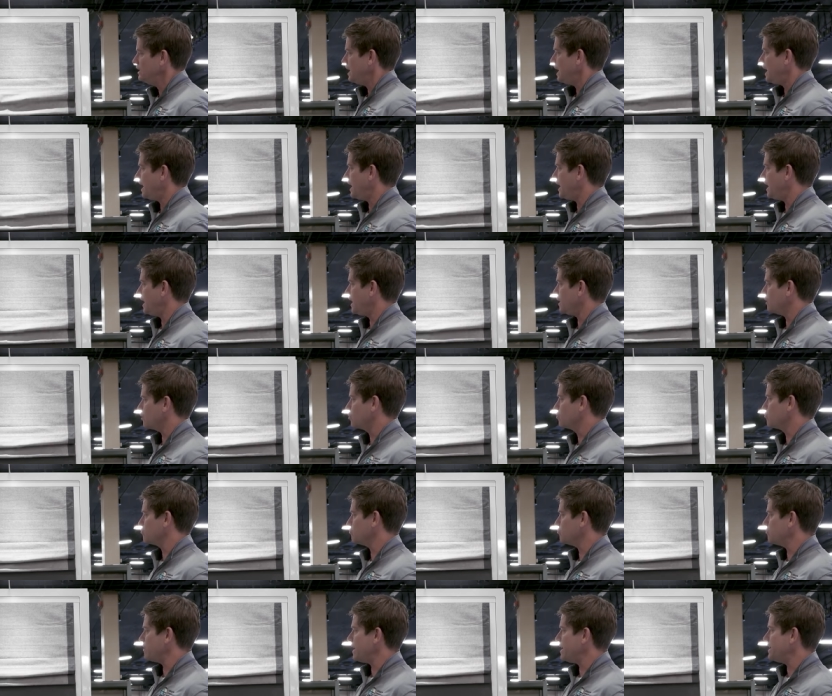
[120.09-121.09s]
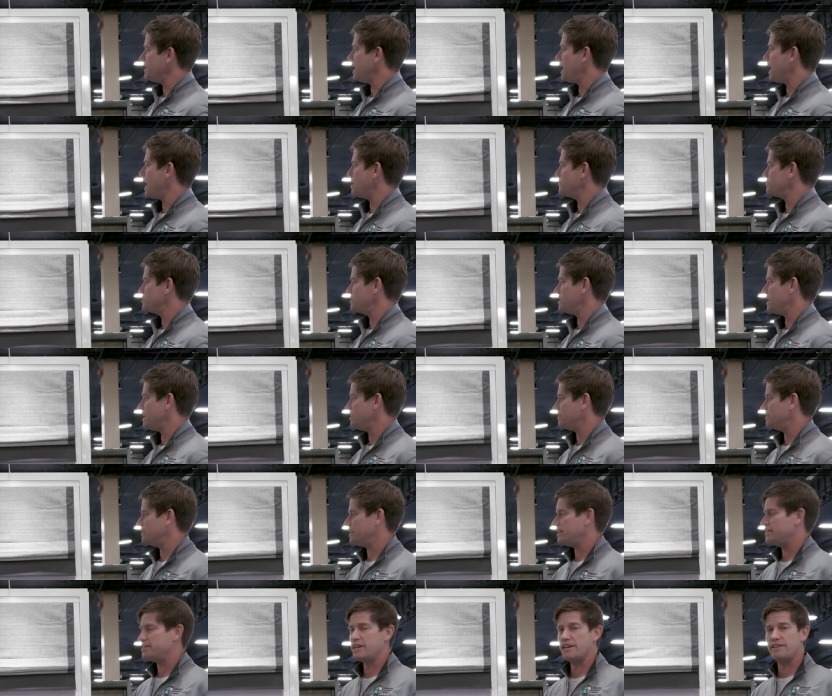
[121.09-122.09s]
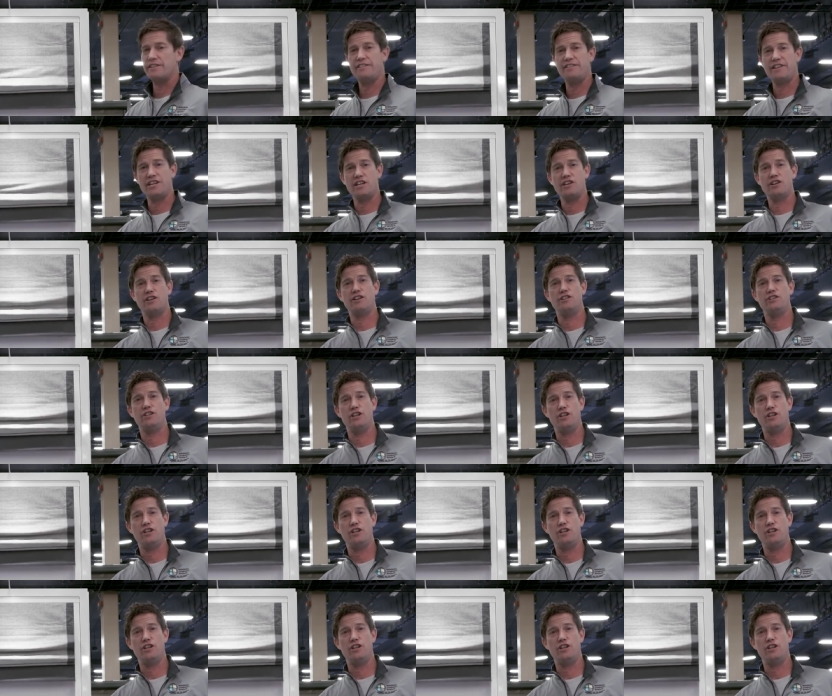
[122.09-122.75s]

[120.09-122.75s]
Uh, great option out there. The other thing you can